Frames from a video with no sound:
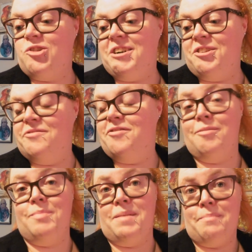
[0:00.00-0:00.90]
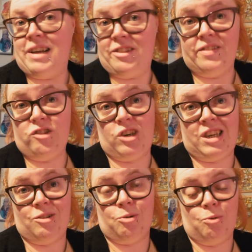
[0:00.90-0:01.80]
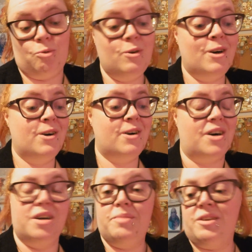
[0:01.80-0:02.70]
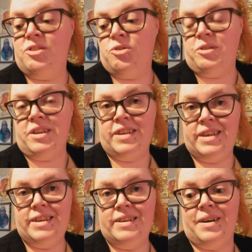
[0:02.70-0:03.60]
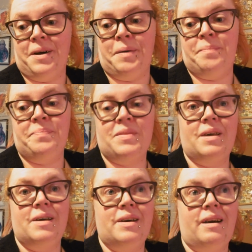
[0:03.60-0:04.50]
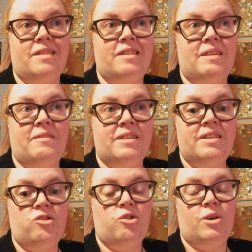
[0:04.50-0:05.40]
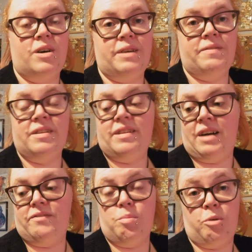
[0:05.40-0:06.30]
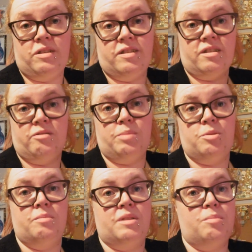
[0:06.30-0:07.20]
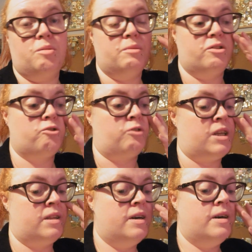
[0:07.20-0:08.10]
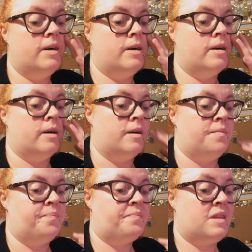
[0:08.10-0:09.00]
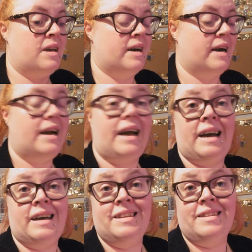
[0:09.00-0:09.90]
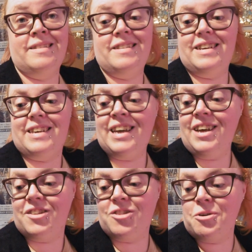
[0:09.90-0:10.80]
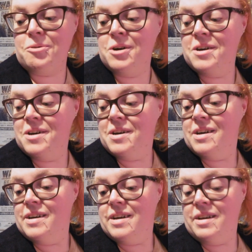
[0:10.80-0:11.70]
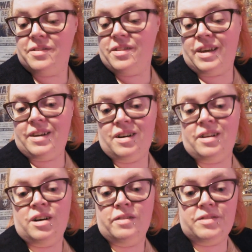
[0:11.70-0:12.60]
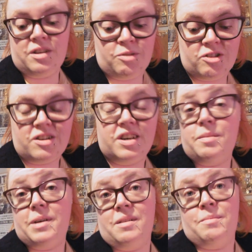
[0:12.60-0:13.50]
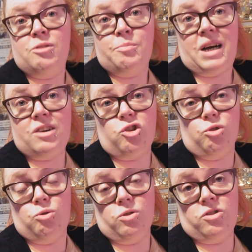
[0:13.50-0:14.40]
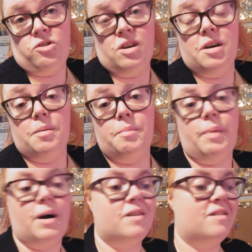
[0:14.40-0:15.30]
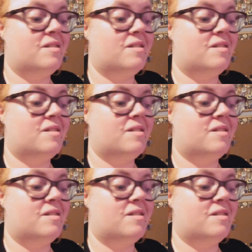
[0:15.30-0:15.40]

tried on from my massive Shein haul. I hope you enjoyed it. As I said, if I did have the prices, I would put them at the bottom of the screen. And yeah, so everything I loved, I'm just gutted about them little black shorts, but